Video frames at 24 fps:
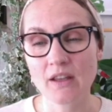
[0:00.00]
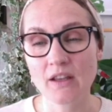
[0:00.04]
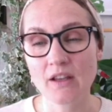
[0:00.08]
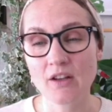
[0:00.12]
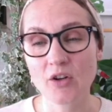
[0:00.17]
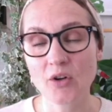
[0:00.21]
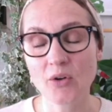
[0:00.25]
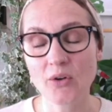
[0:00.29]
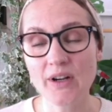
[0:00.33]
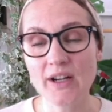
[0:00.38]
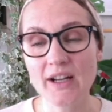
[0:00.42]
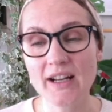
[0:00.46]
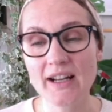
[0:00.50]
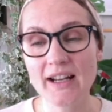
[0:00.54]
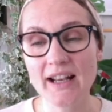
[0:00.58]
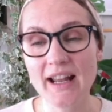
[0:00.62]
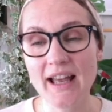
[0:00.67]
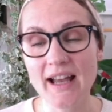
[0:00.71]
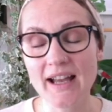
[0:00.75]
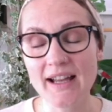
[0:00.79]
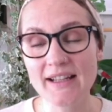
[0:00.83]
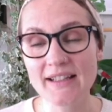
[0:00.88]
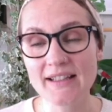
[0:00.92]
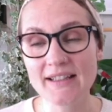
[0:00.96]

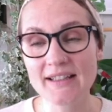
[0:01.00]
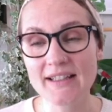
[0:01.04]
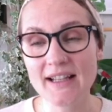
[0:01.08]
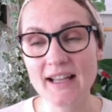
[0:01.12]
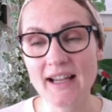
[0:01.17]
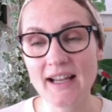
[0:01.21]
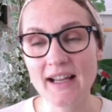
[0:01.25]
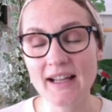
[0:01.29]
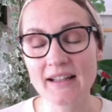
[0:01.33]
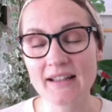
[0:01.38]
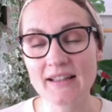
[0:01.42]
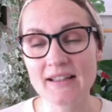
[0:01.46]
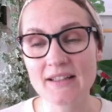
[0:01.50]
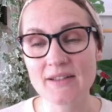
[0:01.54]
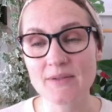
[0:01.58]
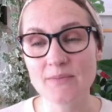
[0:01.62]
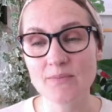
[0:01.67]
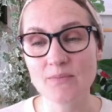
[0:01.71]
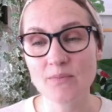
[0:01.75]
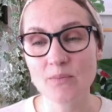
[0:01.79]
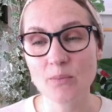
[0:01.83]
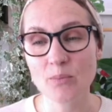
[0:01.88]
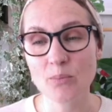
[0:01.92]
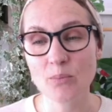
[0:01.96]
realize that
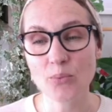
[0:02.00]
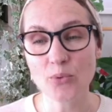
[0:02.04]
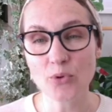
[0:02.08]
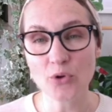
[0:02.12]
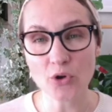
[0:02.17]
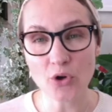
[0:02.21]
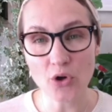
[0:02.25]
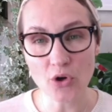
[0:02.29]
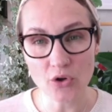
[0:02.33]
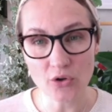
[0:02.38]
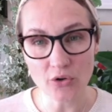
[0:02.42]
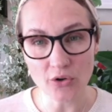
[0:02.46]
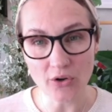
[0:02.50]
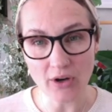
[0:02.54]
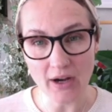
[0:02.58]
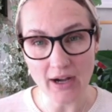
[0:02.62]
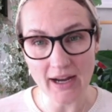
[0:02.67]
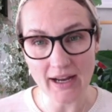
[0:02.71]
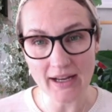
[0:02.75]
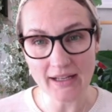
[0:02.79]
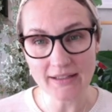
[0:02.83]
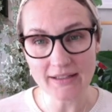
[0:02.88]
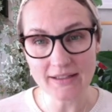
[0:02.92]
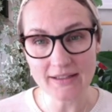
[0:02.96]

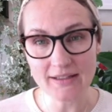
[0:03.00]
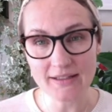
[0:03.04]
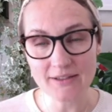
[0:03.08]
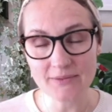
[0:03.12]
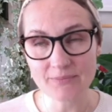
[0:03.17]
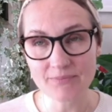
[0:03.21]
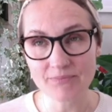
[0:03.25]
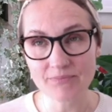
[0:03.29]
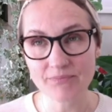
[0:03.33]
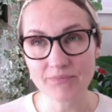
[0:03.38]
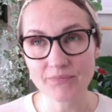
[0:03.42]
progress,